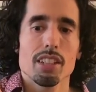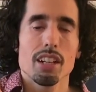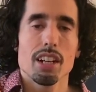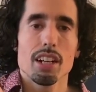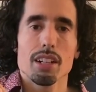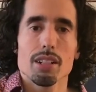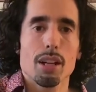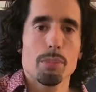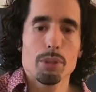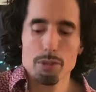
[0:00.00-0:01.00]

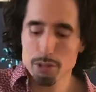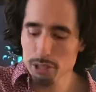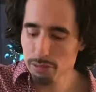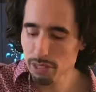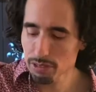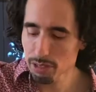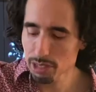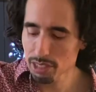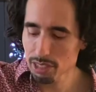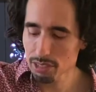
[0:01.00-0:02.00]
up to a
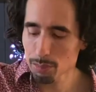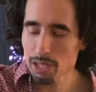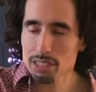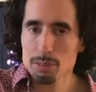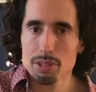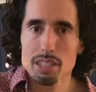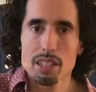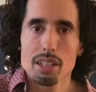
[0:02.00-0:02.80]
45-degree tilt possibly,